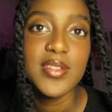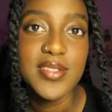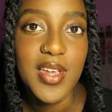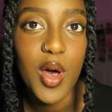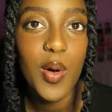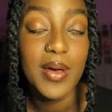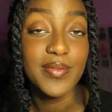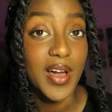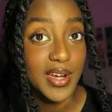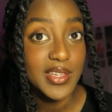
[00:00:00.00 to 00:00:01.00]
So I'm
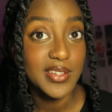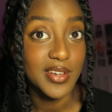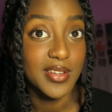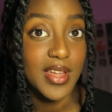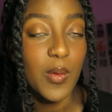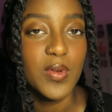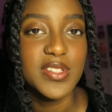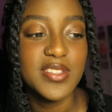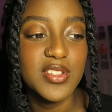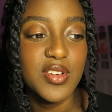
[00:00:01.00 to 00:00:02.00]
finally done. I
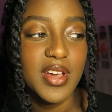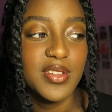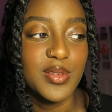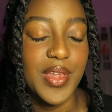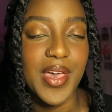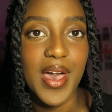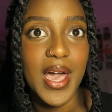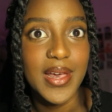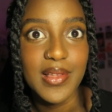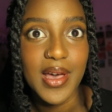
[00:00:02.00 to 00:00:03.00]
wanted to try and do like
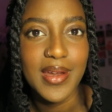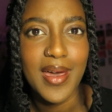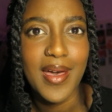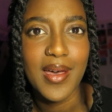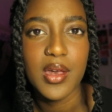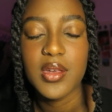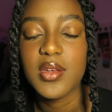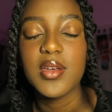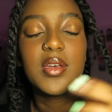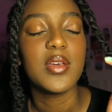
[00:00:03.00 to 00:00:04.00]
eyeliner,
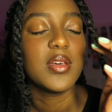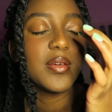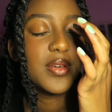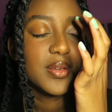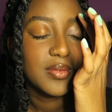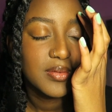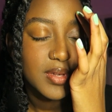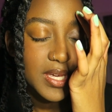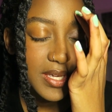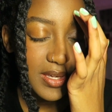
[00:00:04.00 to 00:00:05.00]

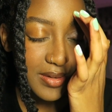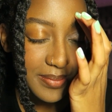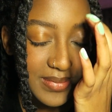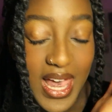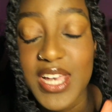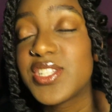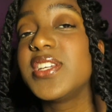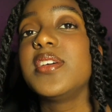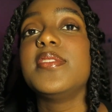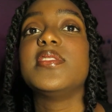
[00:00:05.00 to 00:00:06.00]

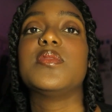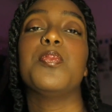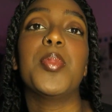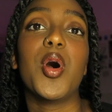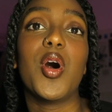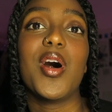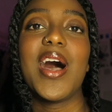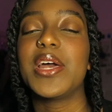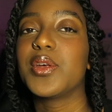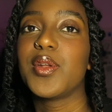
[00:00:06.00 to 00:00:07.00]
lashes, but
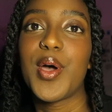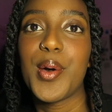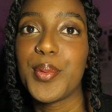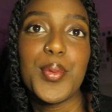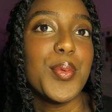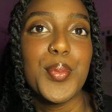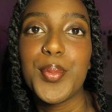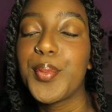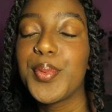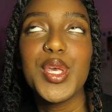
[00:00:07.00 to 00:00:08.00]
I don't know.
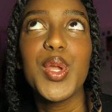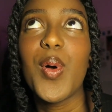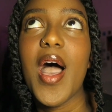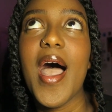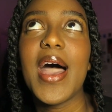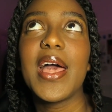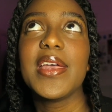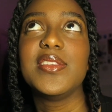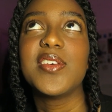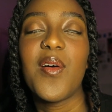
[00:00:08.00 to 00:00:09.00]
You know what?
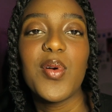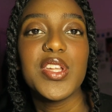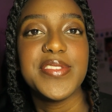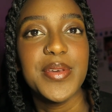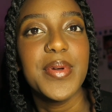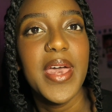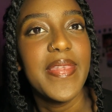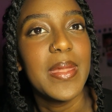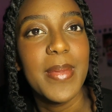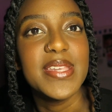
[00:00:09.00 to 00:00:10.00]
I don't want to do it
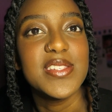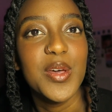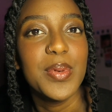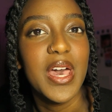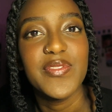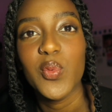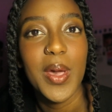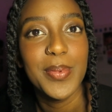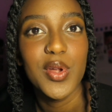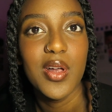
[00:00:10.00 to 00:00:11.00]
and then mess it up and have to
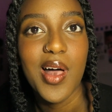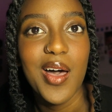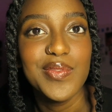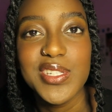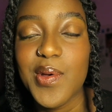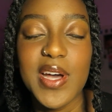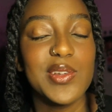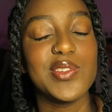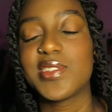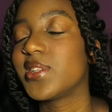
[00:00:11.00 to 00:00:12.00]
wipe it all off. So I
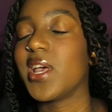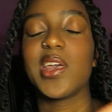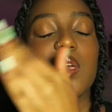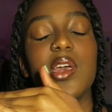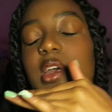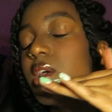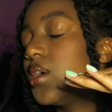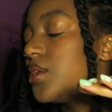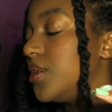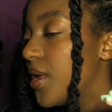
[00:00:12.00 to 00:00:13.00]
was just like,
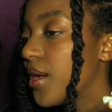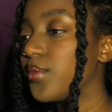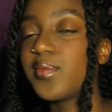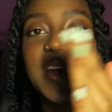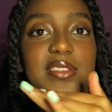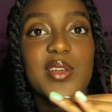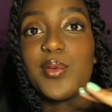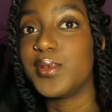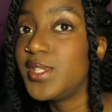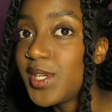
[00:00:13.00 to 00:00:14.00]
no, that's not
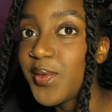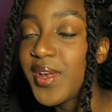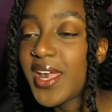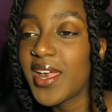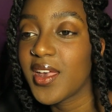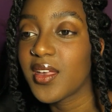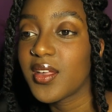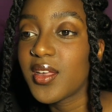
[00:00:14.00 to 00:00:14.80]
what we're doing.